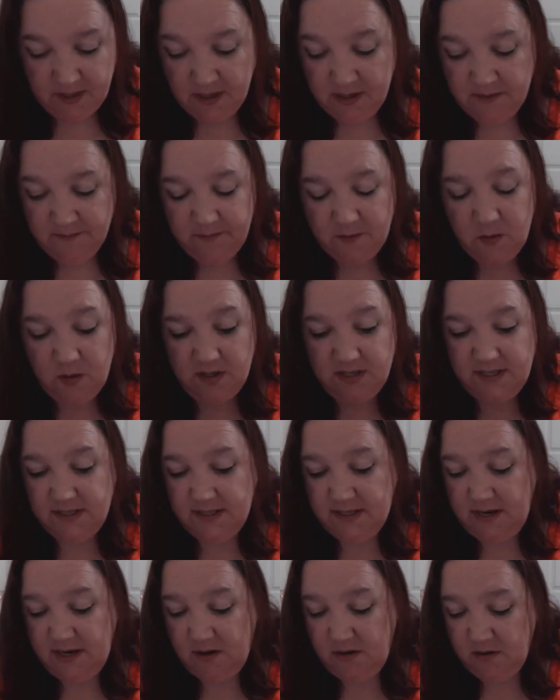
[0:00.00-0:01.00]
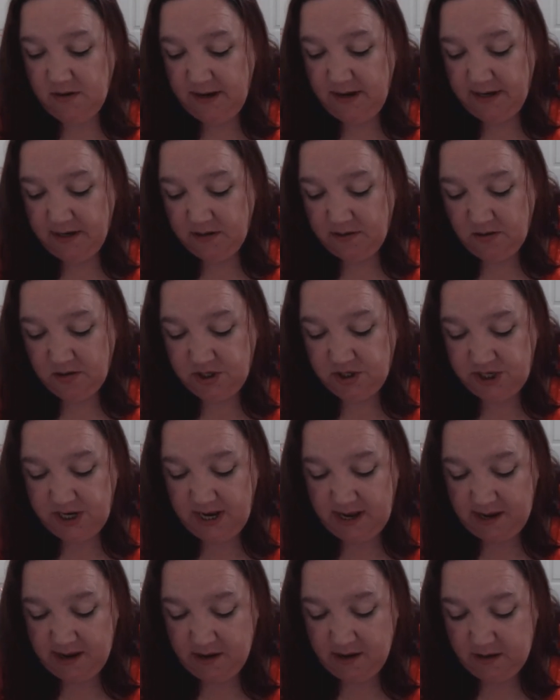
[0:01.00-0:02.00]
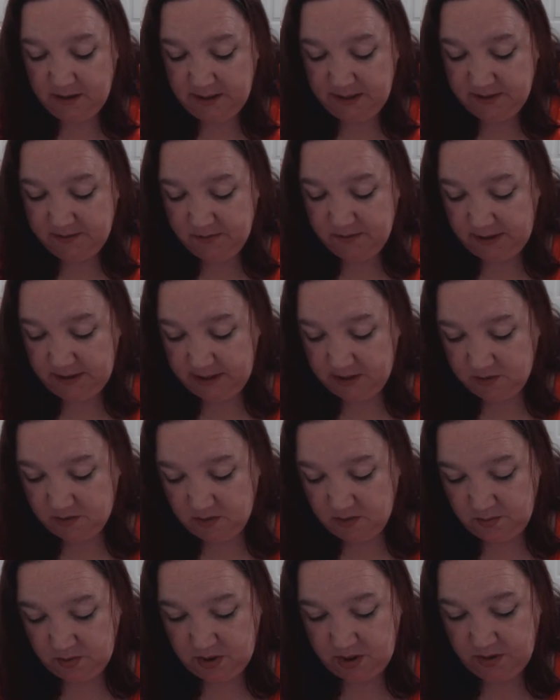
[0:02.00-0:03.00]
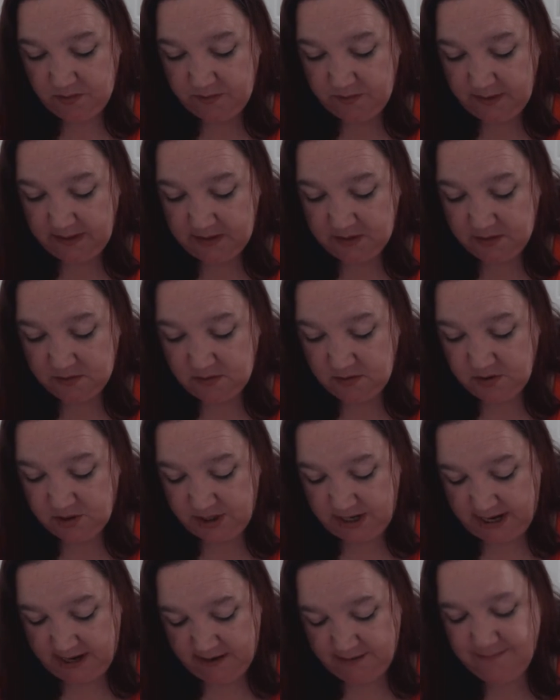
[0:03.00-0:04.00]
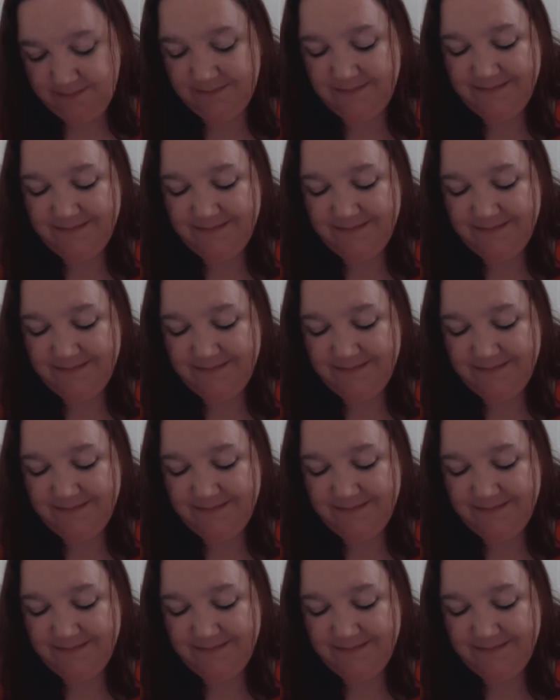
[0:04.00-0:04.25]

Of course, since I don't know how to crochet, all these really adorable cute things are crochet.